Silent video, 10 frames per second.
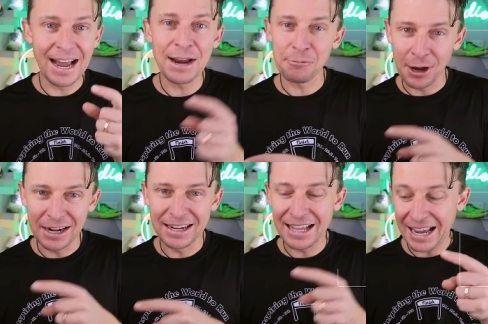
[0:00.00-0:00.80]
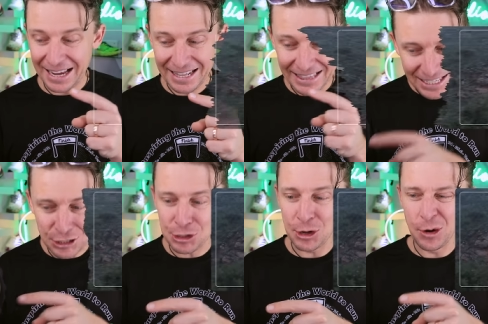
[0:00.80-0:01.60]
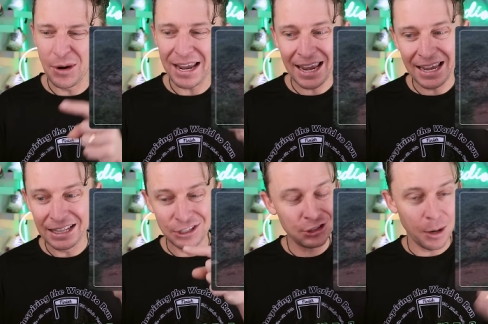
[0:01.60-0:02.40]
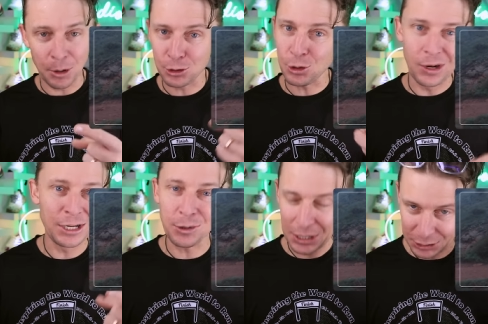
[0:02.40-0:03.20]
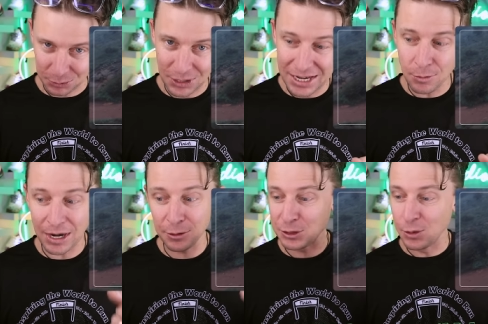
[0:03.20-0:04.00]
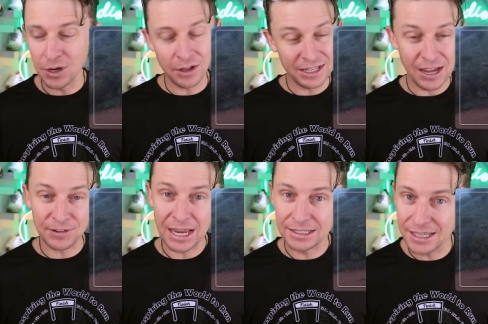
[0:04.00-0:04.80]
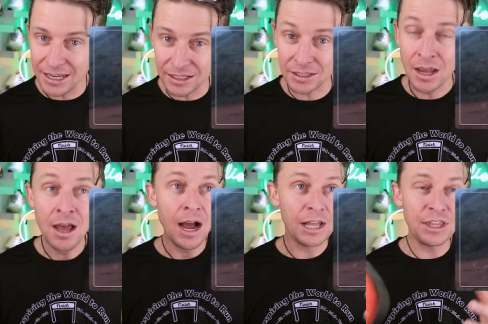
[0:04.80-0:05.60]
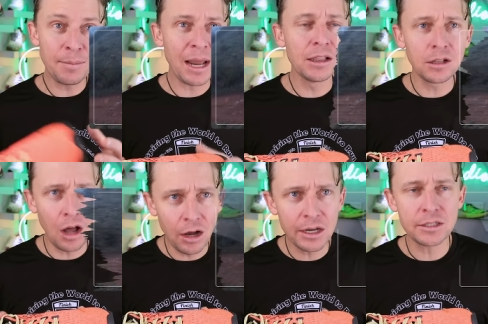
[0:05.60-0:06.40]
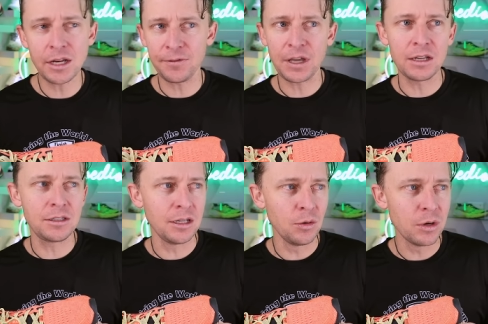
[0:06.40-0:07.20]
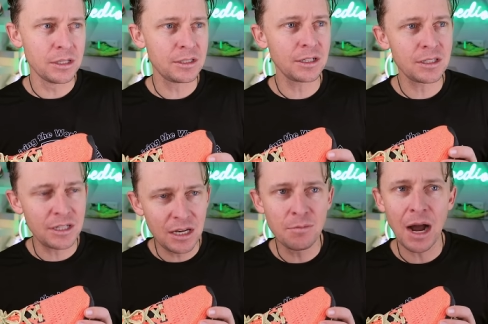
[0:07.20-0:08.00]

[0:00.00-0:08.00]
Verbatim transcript: not running in this shoe in summer 2023 when I was doing all the FKTs. I think my longest FKT was 16